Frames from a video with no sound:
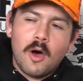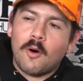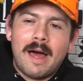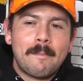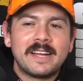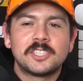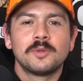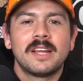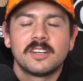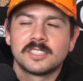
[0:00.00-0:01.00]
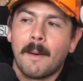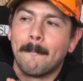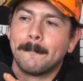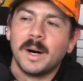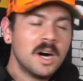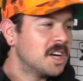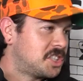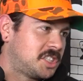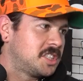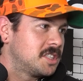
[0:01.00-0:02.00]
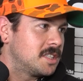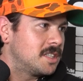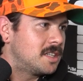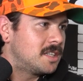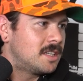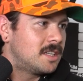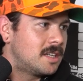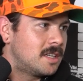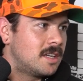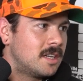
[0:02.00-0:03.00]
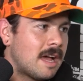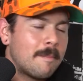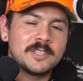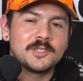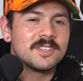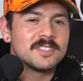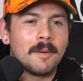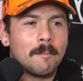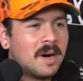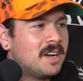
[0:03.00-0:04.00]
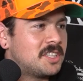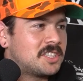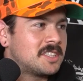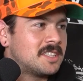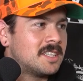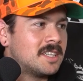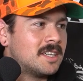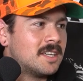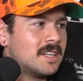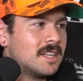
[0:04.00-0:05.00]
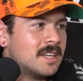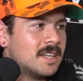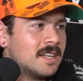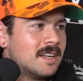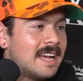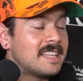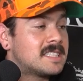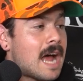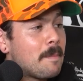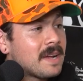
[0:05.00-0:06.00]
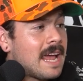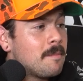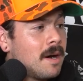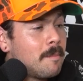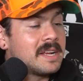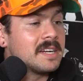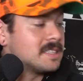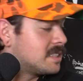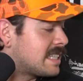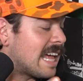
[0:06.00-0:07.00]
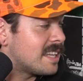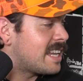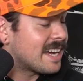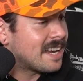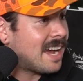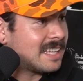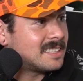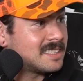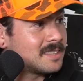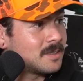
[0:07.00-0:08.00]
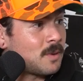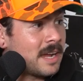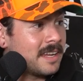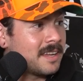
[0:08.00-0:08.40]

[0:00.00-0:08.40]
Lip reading: Bro, I bet you there's a bunch. I bet you there's a bunch. And the topic came up because Talladega Nights, right?